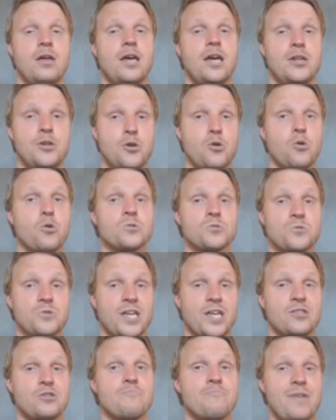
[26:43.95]
And you also
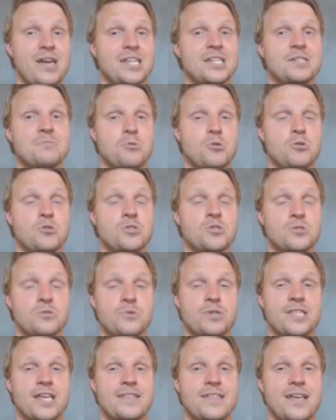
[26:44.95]
get the bench boost
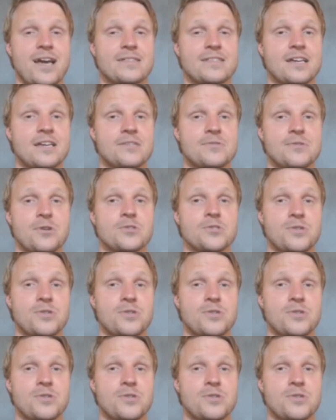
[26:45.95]
with that tactic as well.